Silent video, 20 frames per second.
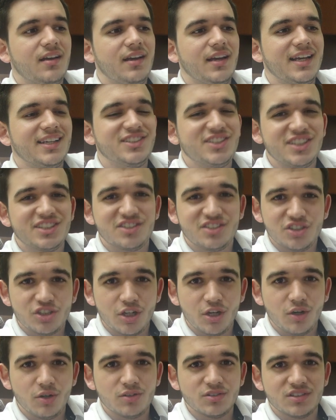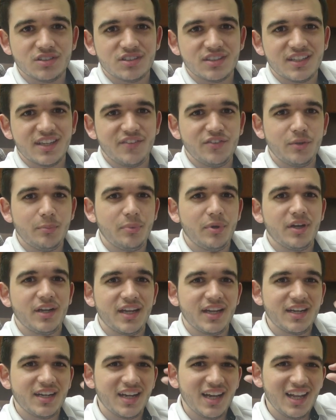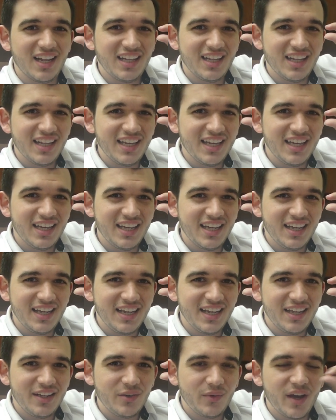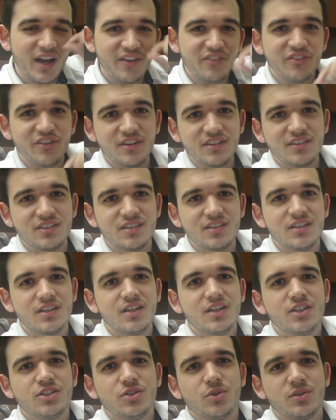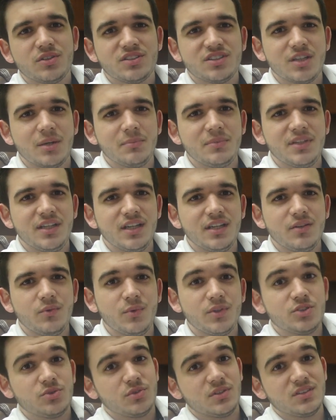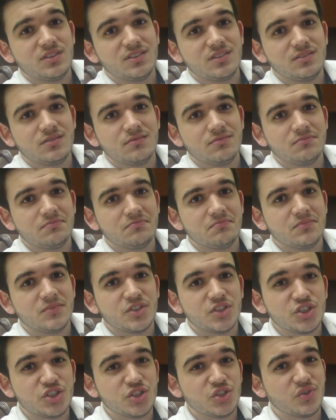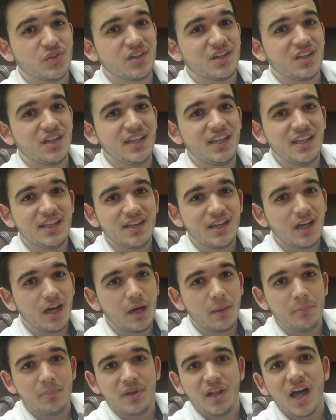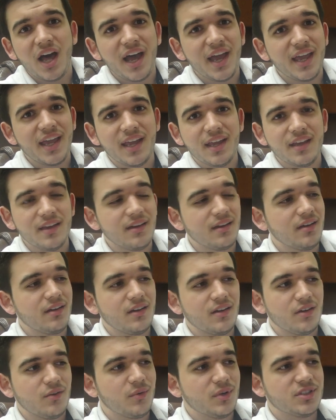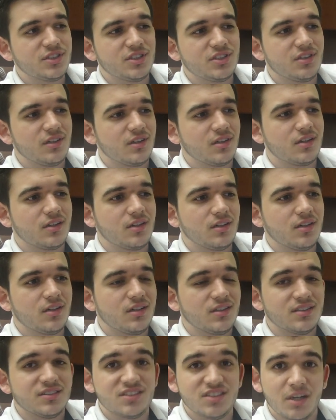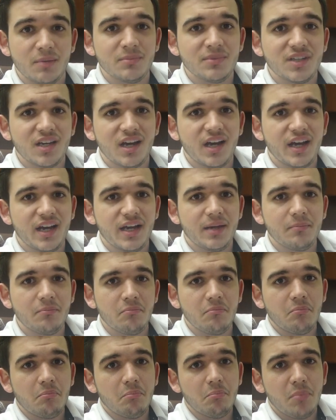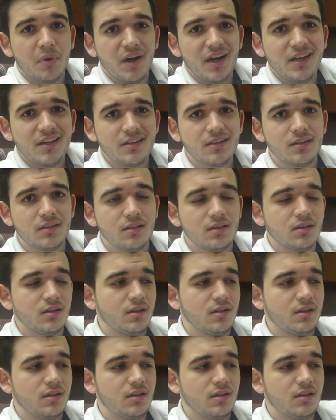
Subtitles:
It just shows if you put in a little effort towards something, which was strictly applying, which took some time, but